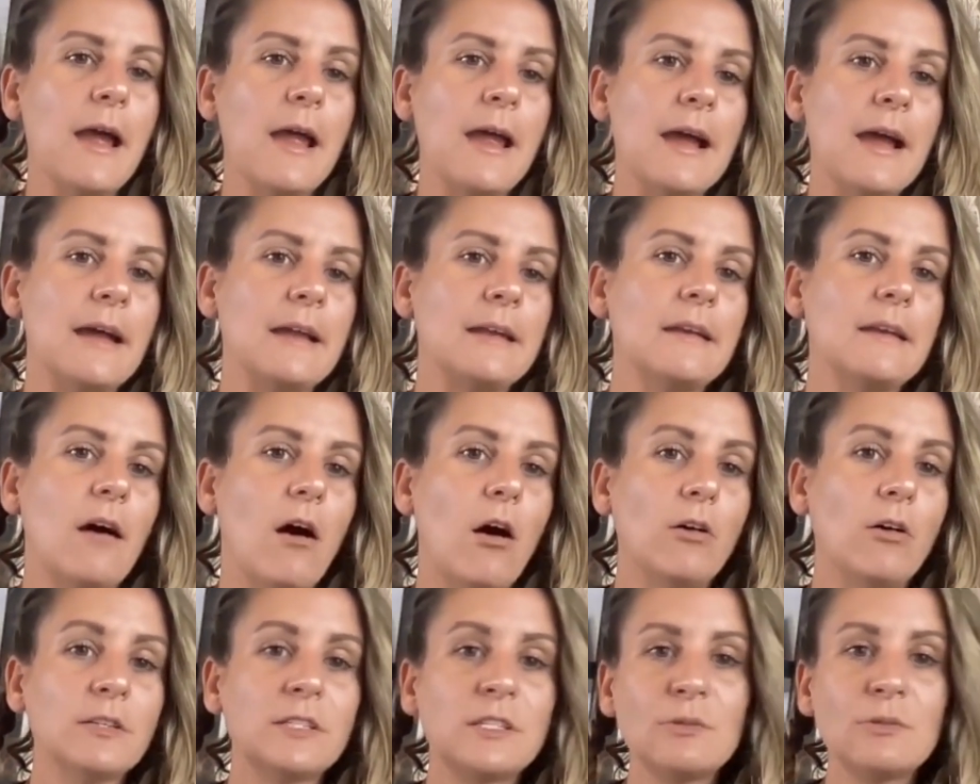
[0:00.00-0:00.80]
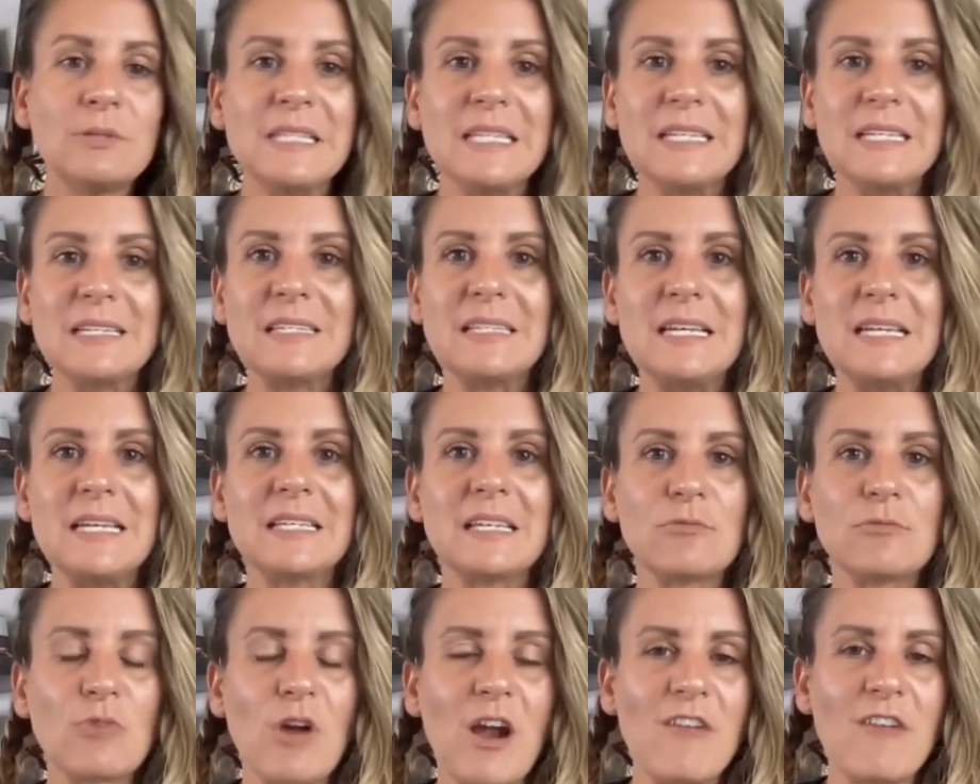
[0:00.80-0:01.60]
And also in this
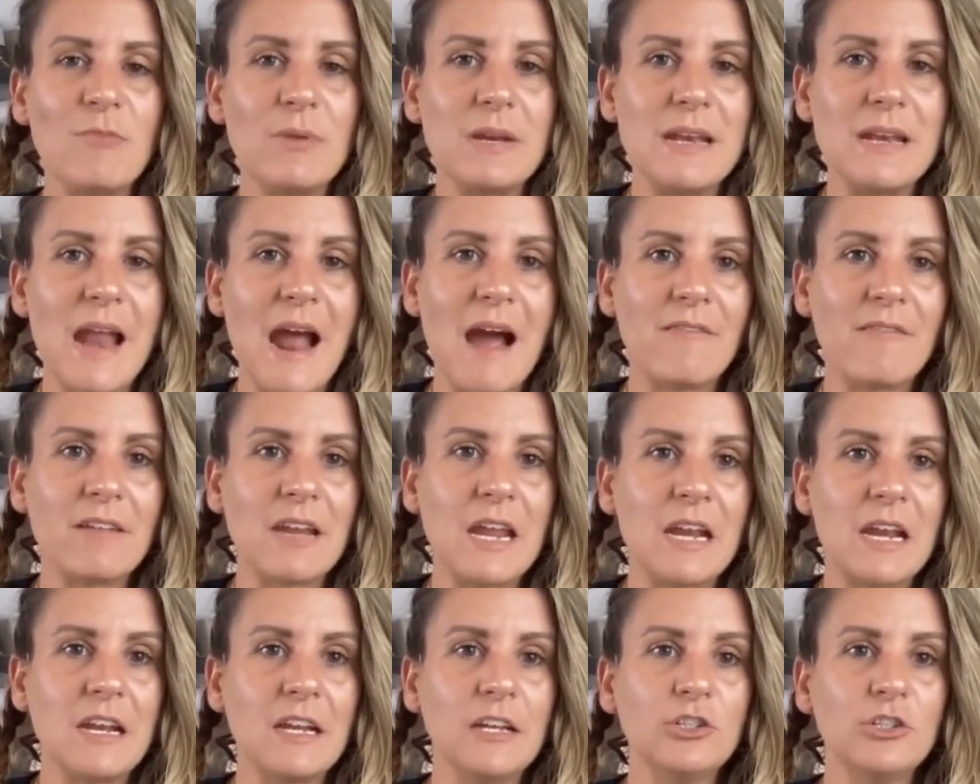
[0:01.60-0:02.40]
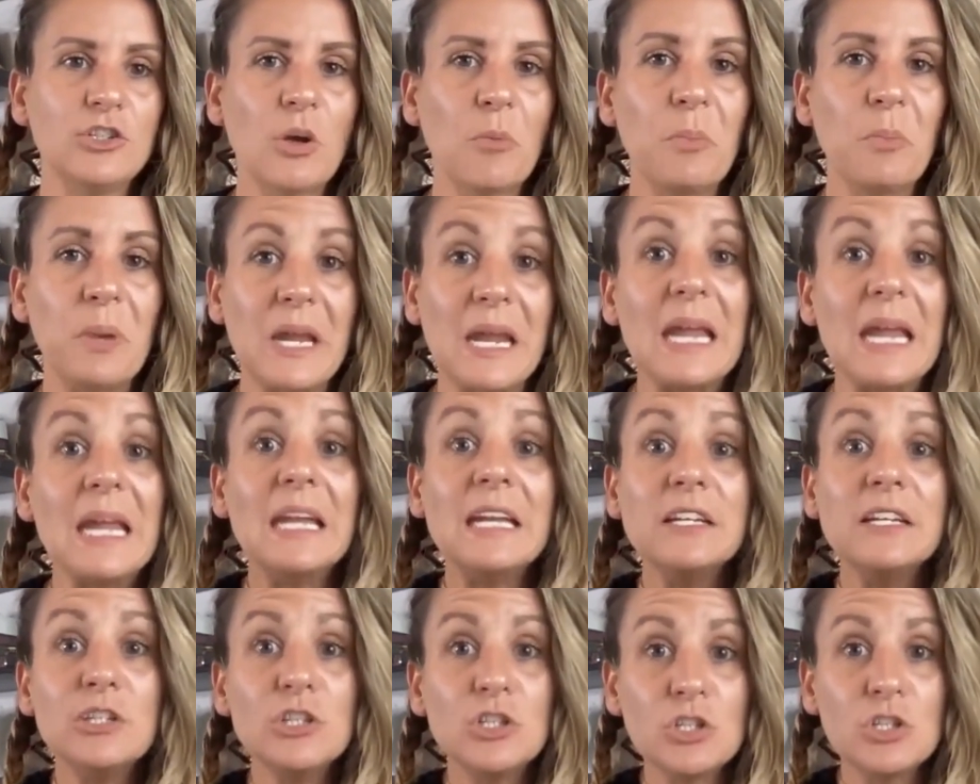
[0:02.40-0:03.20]
season where I've been navigating jumping
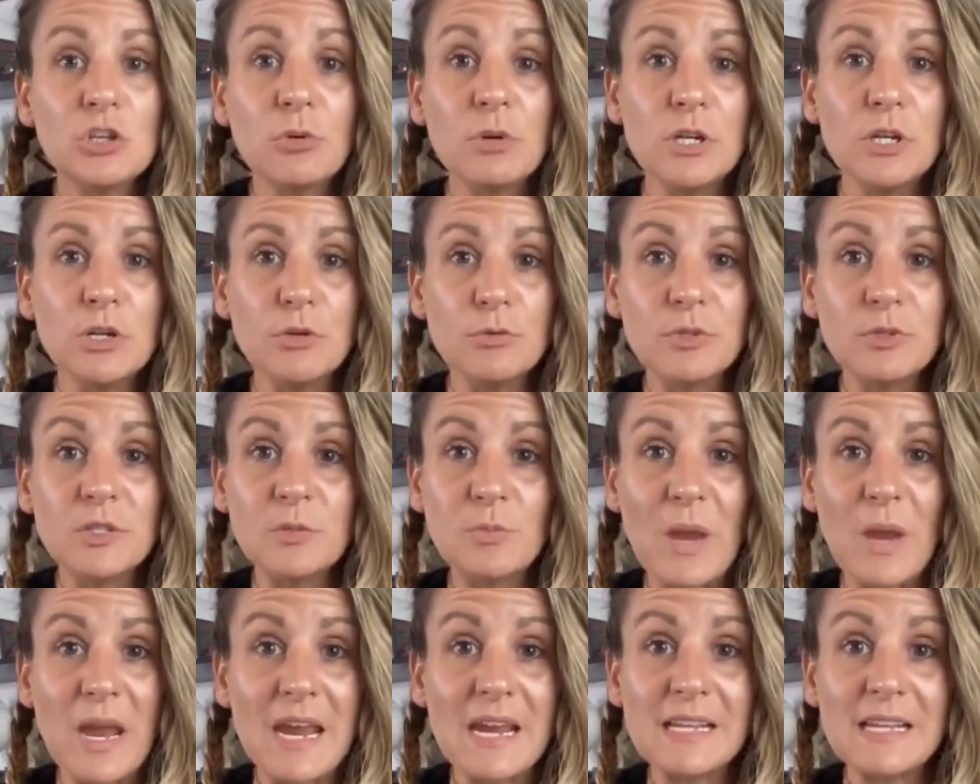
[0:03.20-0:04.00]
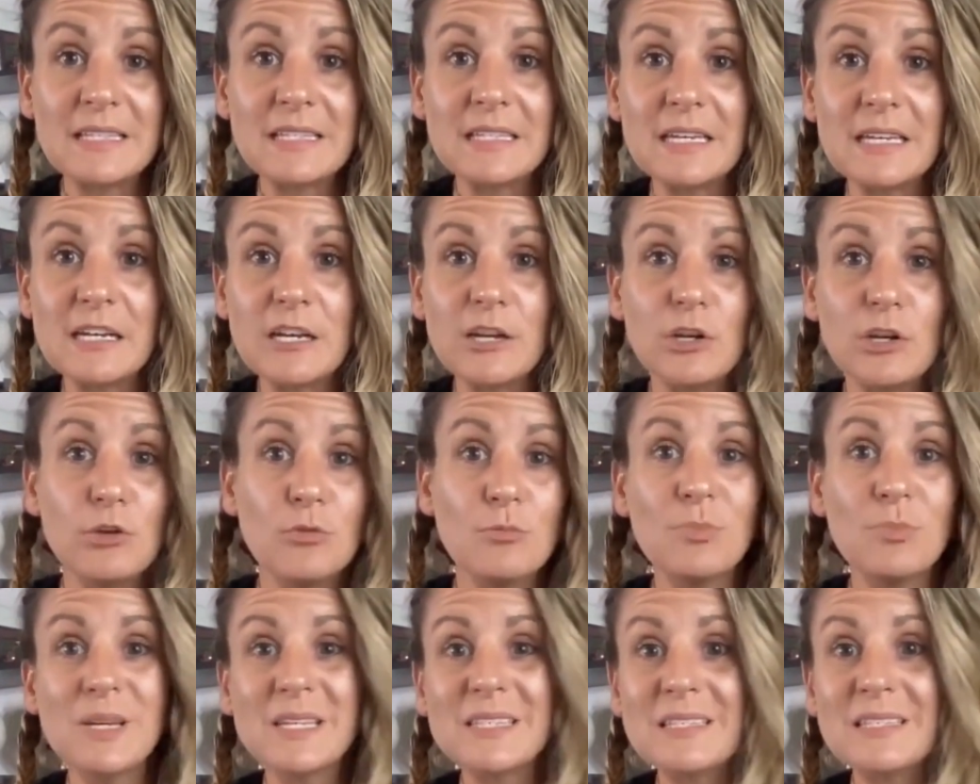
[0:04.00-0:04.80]
into a new space and a
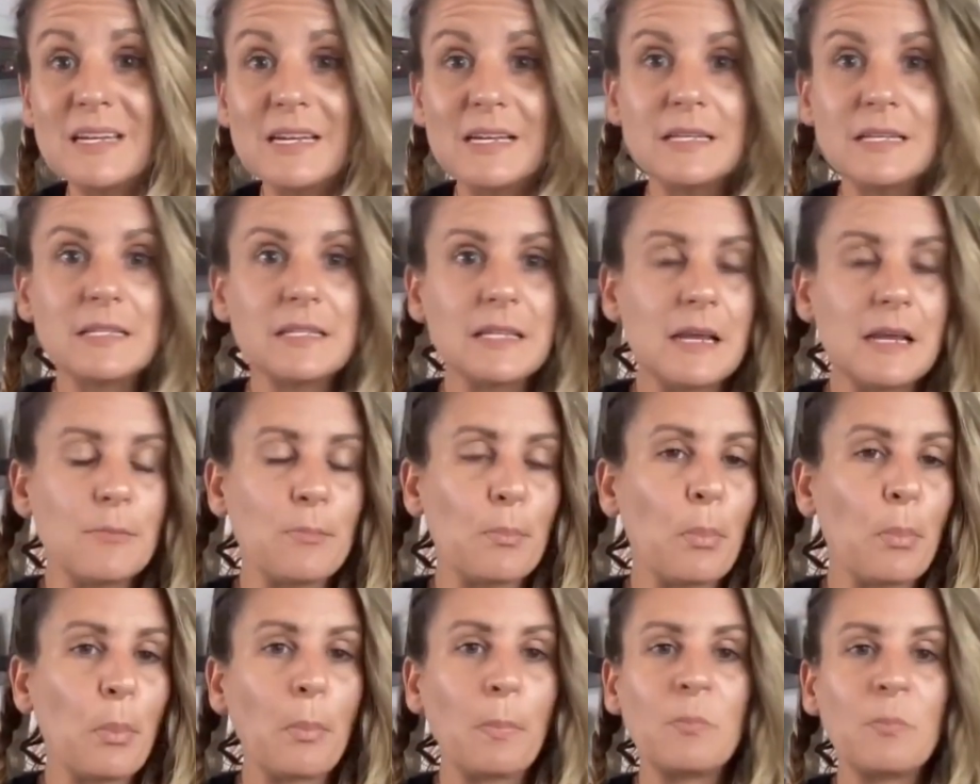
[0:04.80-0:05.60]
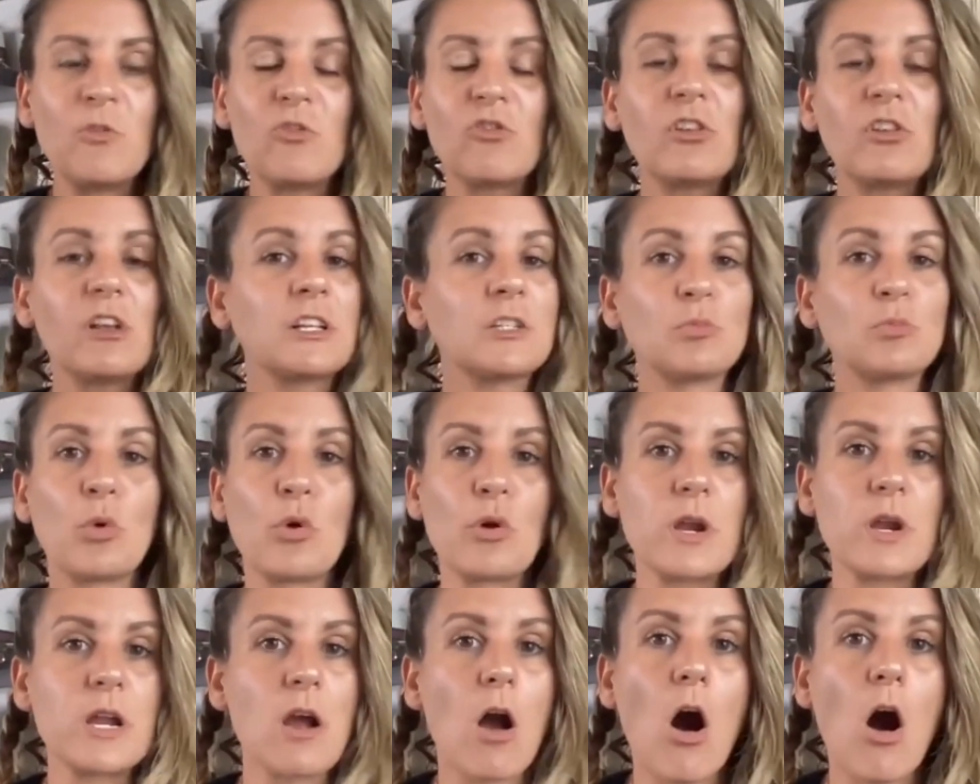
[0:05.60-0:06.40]
new business and just
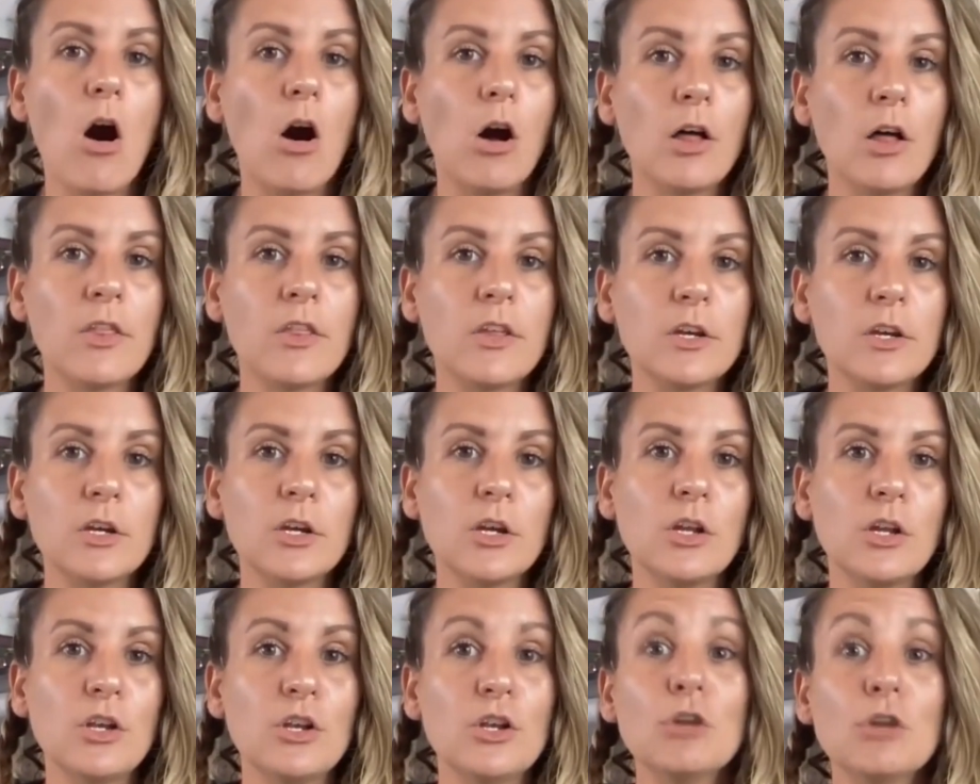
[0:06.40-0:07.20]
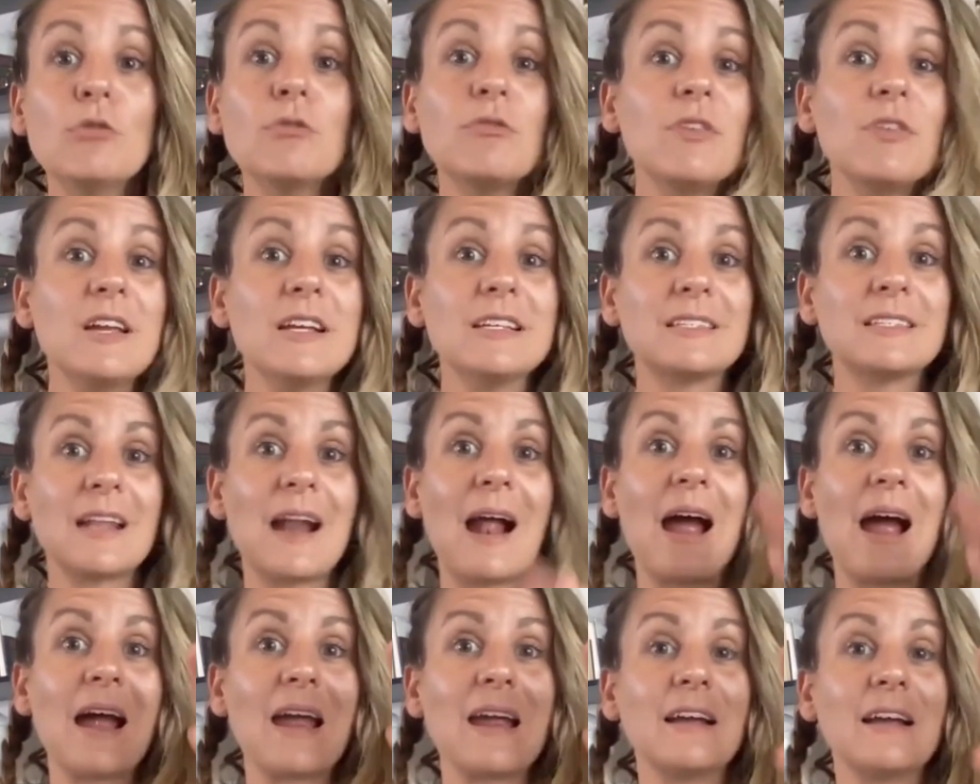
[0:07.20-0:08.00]
exploring all the new things
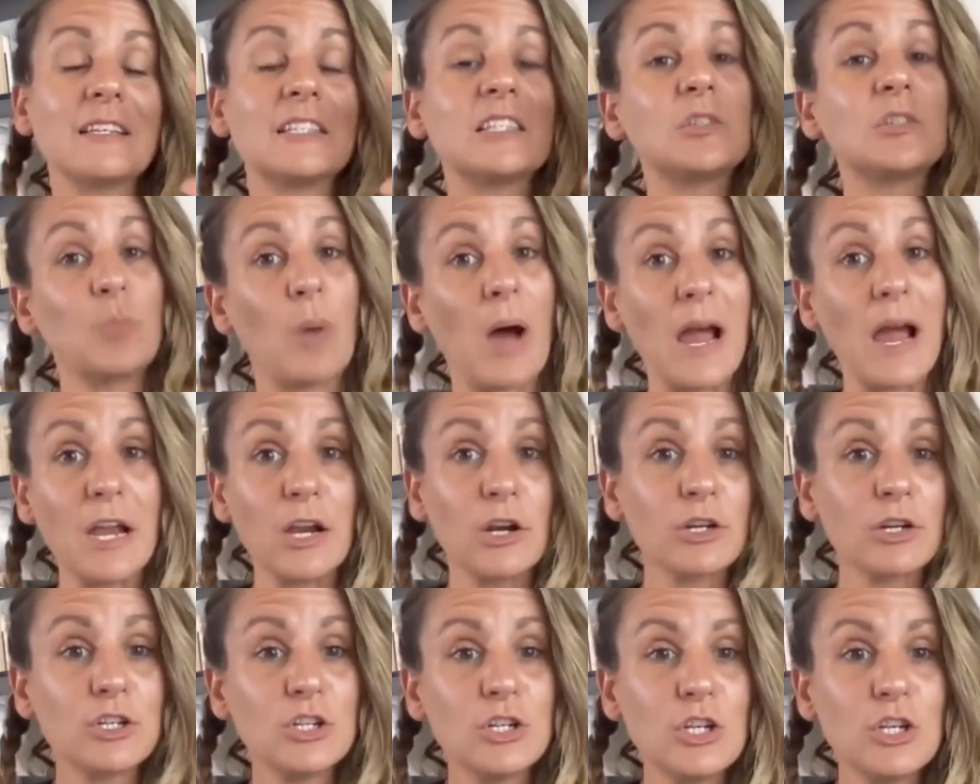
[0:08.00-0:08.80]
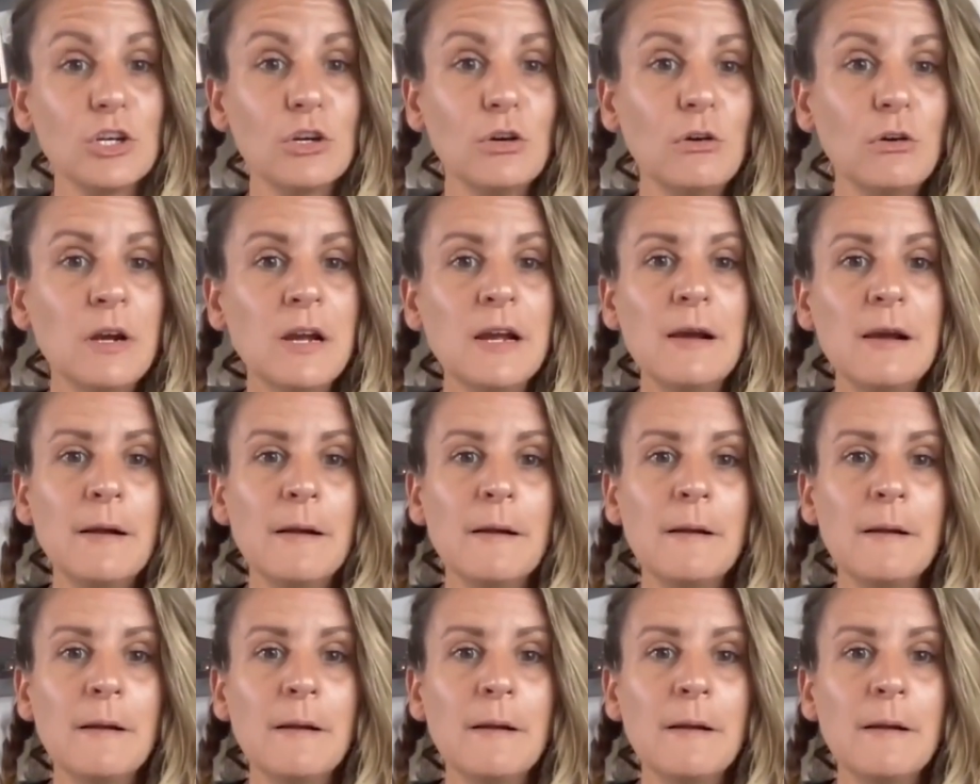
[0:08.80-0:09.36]
that I aspire to do,